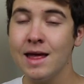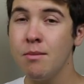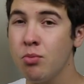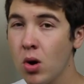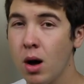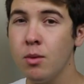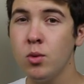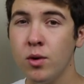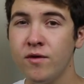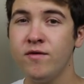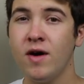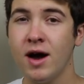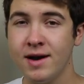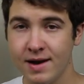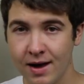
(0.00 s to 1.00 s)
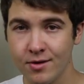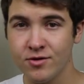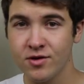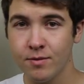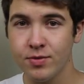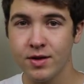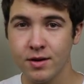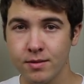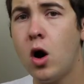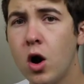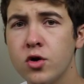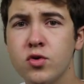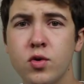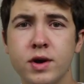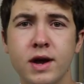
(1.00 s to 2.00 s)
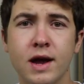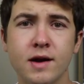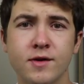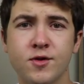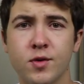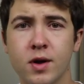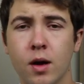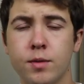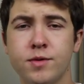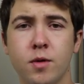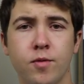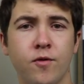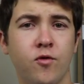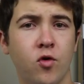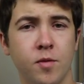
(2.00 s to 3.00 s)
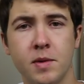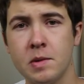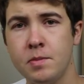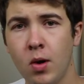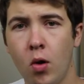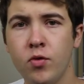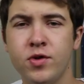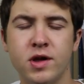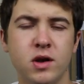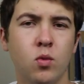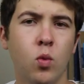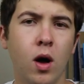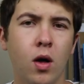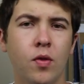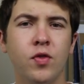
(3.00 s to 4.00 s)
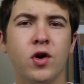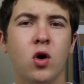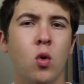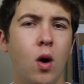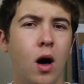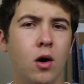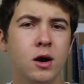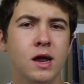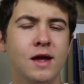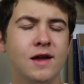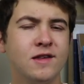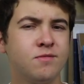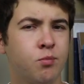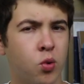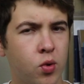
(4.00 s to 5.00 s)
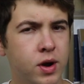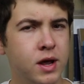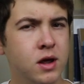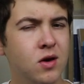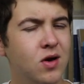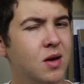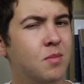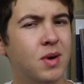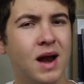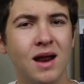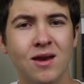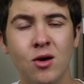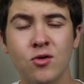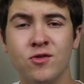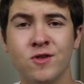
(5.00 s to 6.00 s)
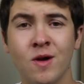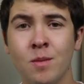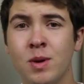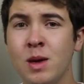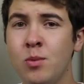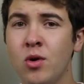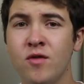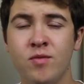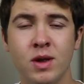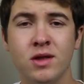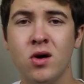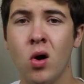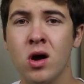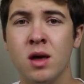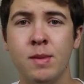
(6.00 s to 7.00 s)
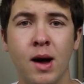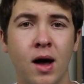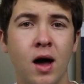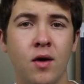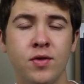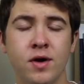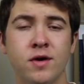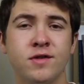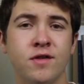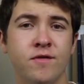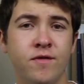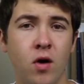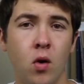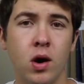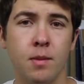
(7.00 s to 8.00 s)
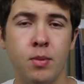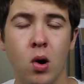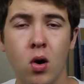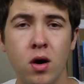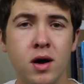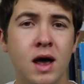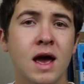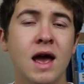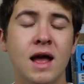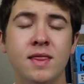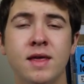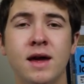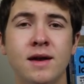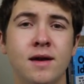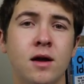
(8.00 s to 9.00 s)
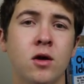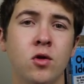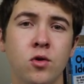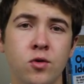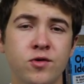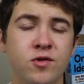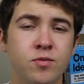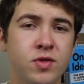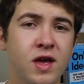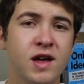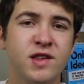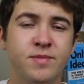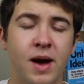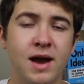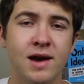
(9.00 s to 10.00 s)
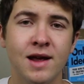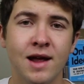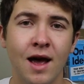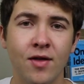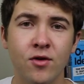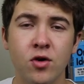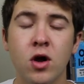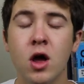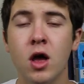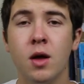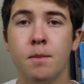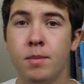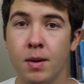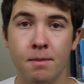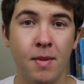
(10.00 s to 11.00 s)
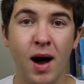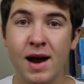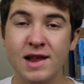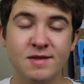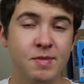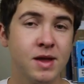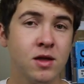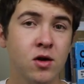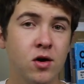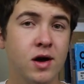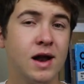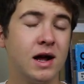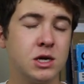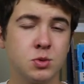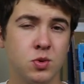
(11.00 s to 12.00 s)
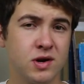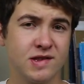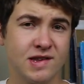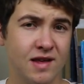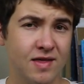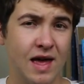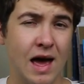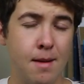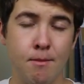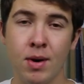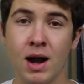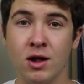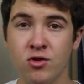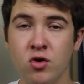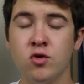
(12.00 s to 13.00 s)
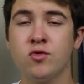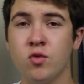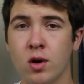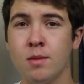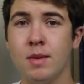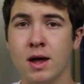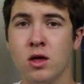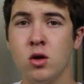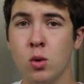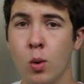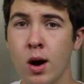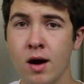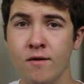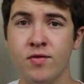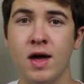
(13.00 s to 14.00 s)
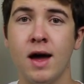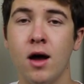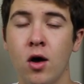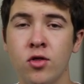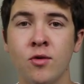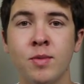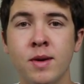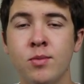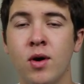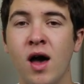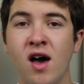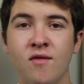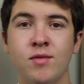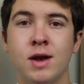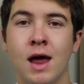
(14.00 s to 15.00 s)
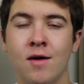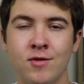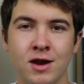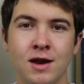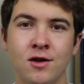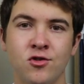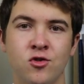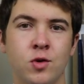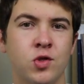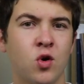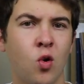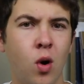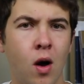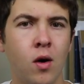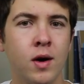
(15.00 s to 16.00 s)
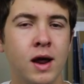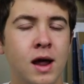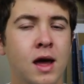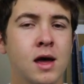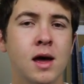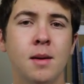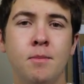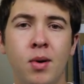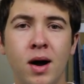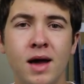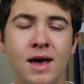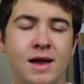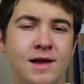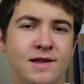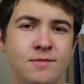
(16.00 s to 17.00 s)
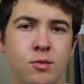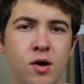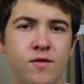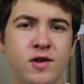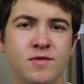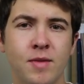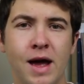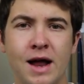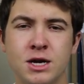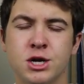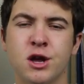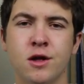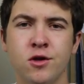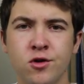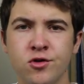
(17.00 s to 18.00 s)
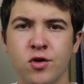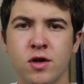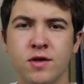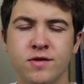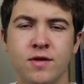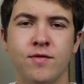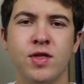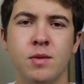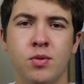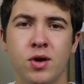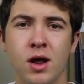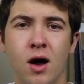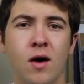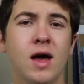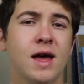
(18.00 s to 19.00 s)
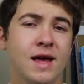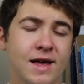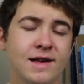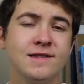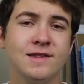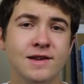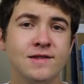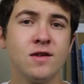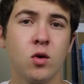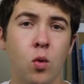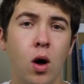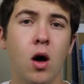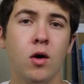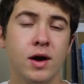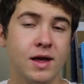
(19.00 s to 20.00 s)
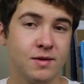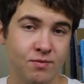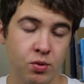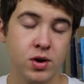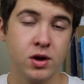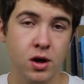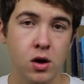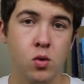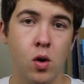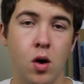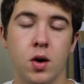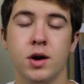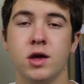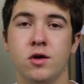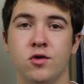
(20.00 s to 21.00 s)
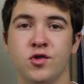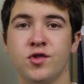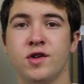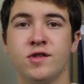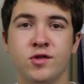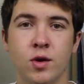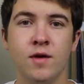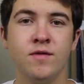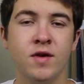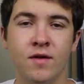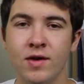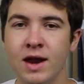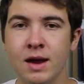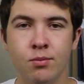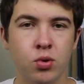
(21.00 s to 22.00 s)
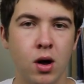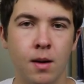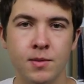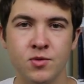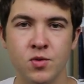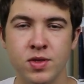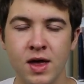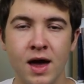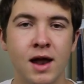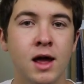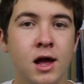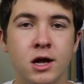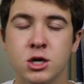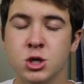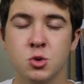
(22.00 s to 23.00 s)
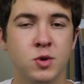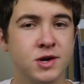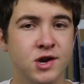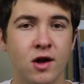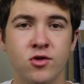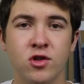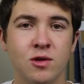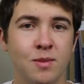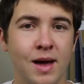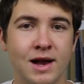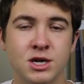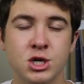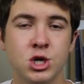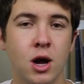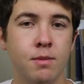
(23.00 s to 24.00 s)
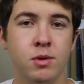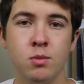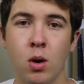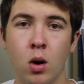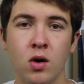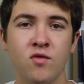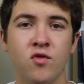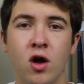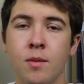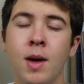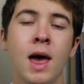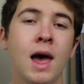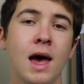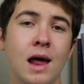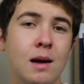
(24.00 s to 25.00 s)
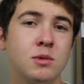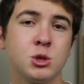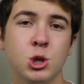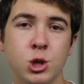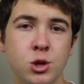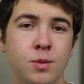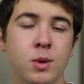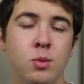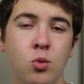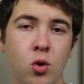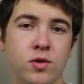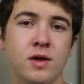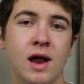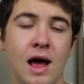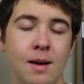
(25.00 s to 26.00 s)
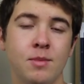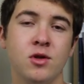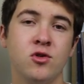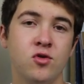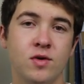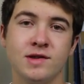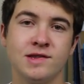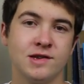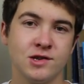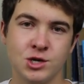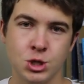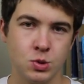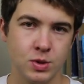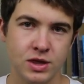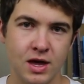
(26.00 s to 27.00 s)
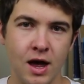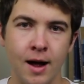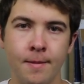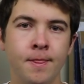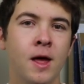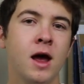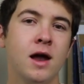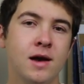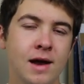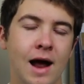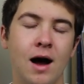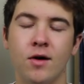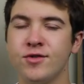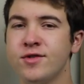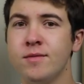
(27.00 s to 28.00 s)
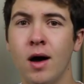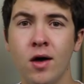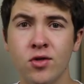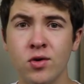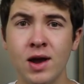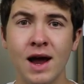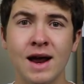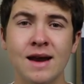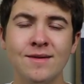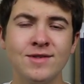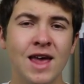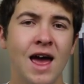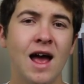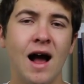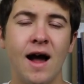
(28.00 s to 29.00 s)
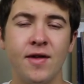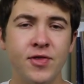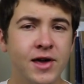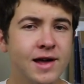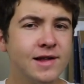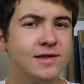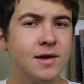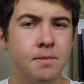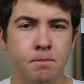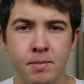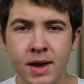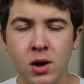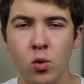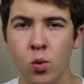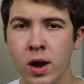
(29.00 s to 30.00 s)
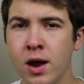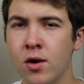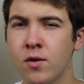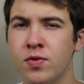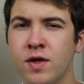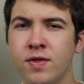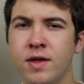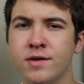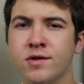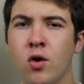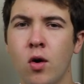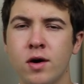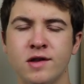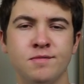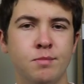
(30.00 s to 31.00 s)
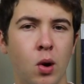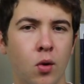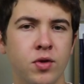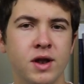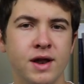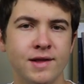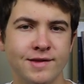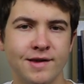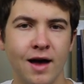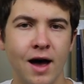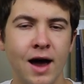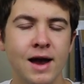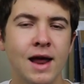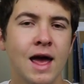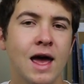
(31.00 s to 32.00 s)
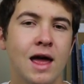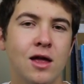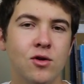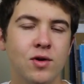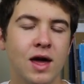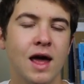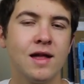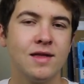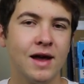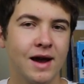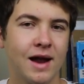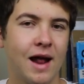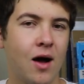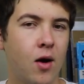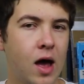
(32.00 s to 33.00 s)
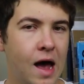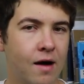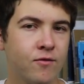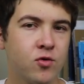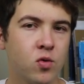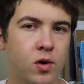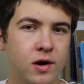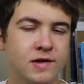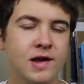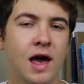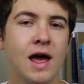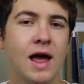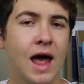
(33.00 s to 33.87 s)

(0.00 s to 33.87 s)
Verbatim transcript: they probably will find out something. Are there any negatives when it comes to performing bolted? Well, the quality is pretty good, but I know some people have been talking about how theirs have fallen apart and they had to glue some things back together, but mine has been good. I just want to say that, but I do just want to make you aware of that. Other people have been having an issue with the quality, but it is Murphy's Magic, and usually the stuff they put out is decent quality. It's pretty good quality usually. So if you have any problems with that, just reach out to the magic shop you bought it from, and I'm sure they'll be more than happy to assist you with that. Now, some other negatives. I think it's a bit weird that this card is bolted in and you can't take it out afterwards.